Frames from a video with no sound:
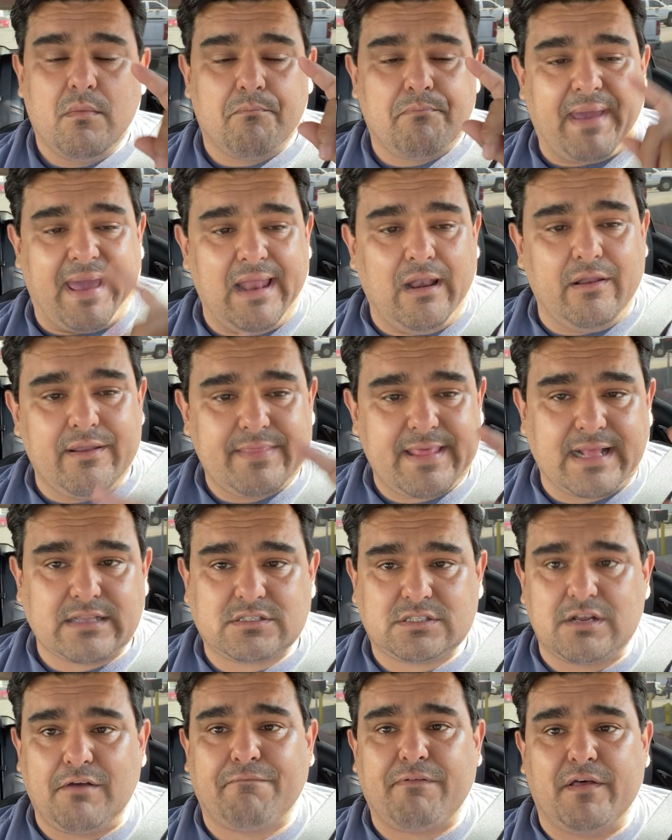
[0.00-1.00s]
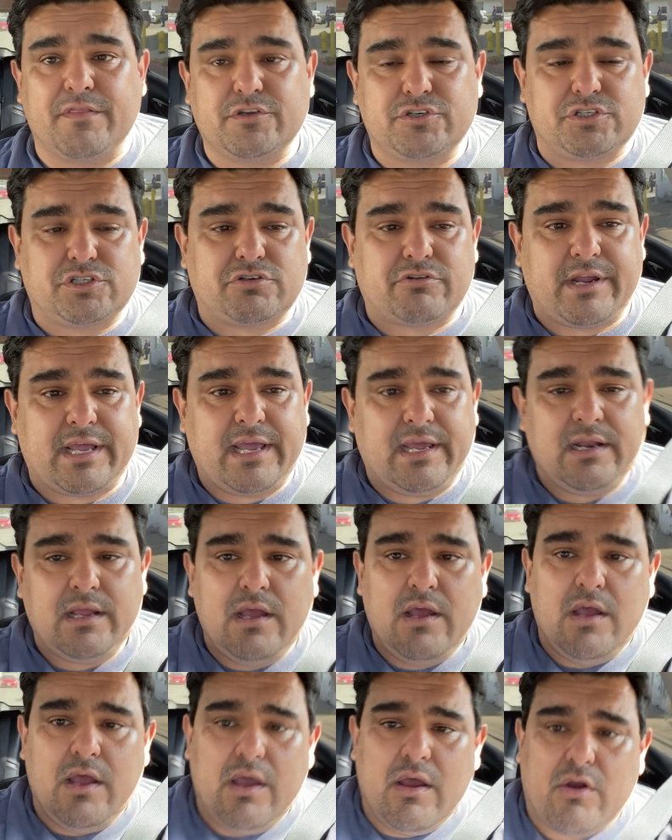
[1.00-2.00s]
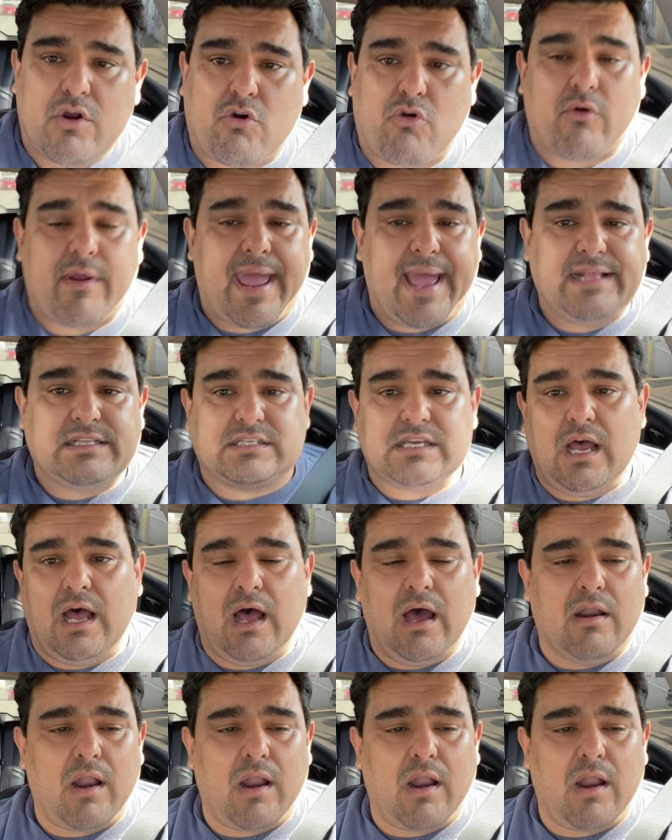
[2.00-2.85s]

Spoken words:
Peddling that stuff on the street creates